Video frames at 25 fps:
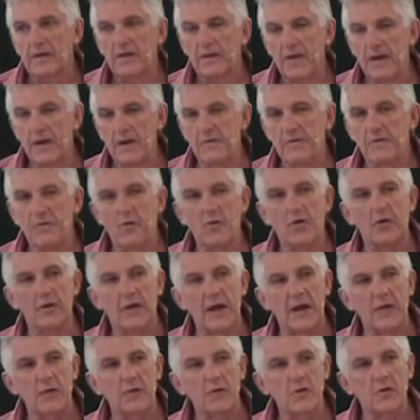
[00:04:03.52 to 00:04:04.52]

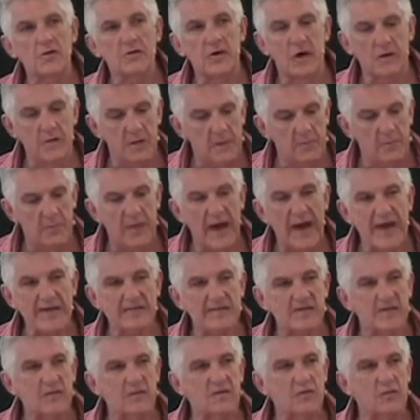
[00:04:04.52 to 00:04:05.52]
in other words, on the
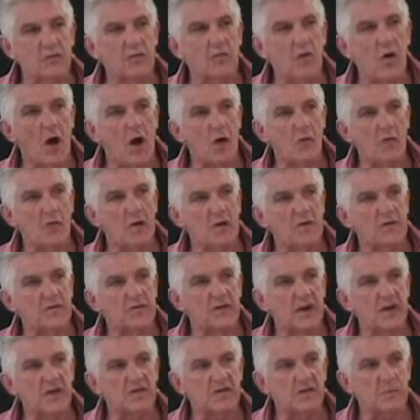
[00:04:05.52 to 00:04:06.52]
basis of what we've
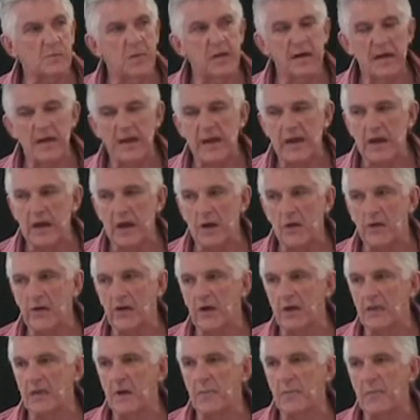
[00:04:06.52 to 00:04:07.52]
just been
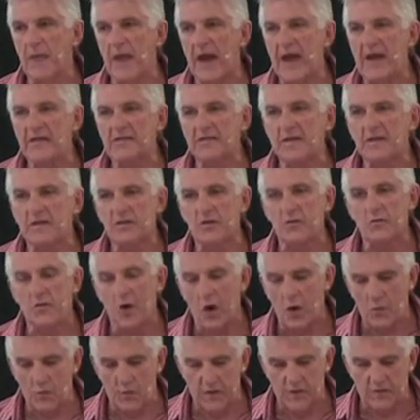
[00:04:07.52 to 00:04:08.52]
hearing, on the basis of
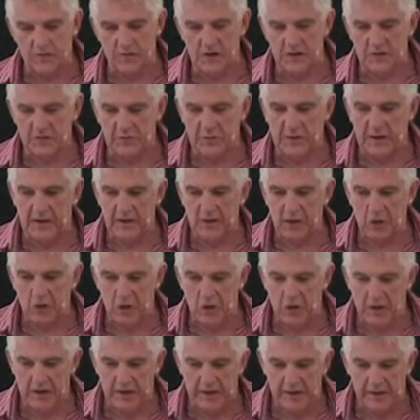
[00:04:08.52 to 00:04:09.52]
what we've just been
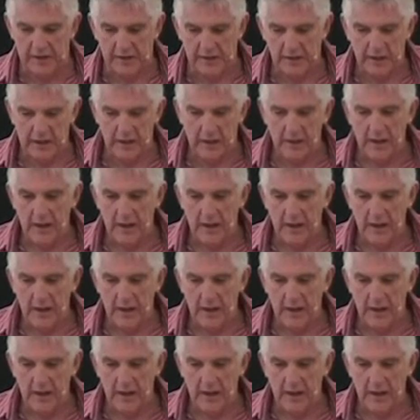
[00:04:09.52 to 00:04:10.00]
learning,